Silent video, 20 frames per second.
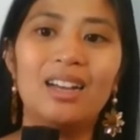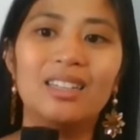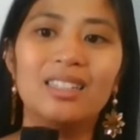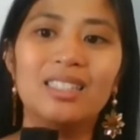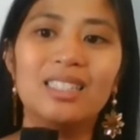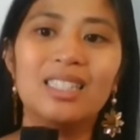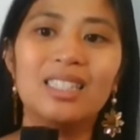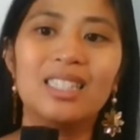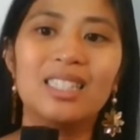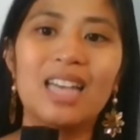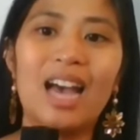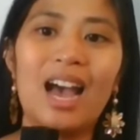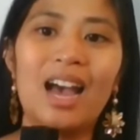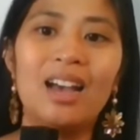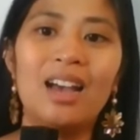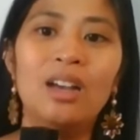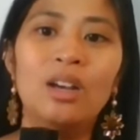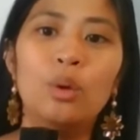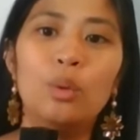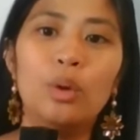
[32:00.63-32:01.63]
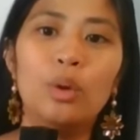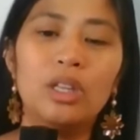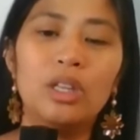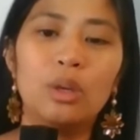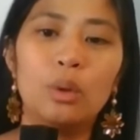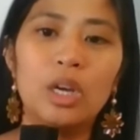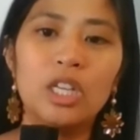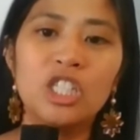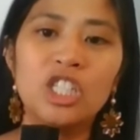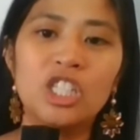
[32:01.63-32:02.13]
Sa. When
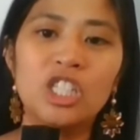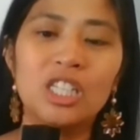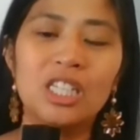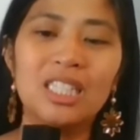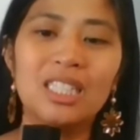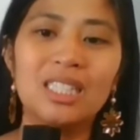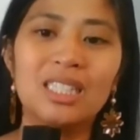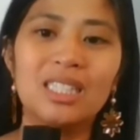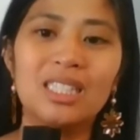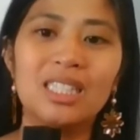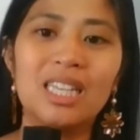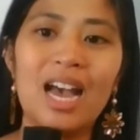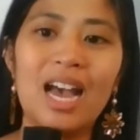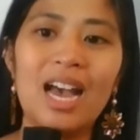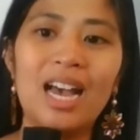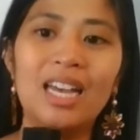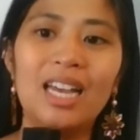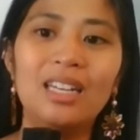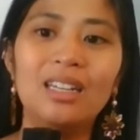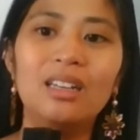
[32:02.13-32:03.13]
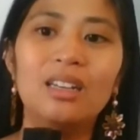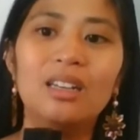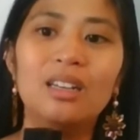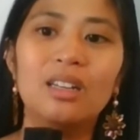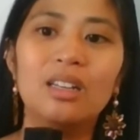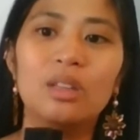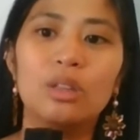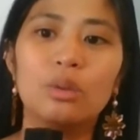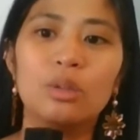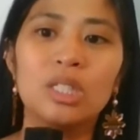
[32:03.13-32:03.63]
the question is saan,
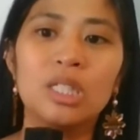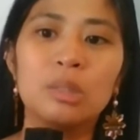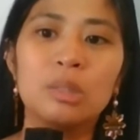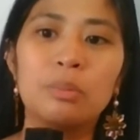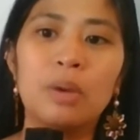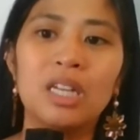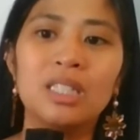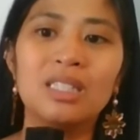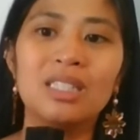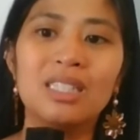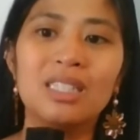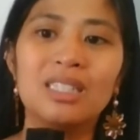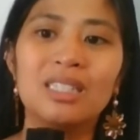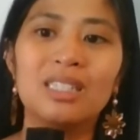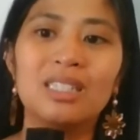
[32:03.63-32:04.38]
the response is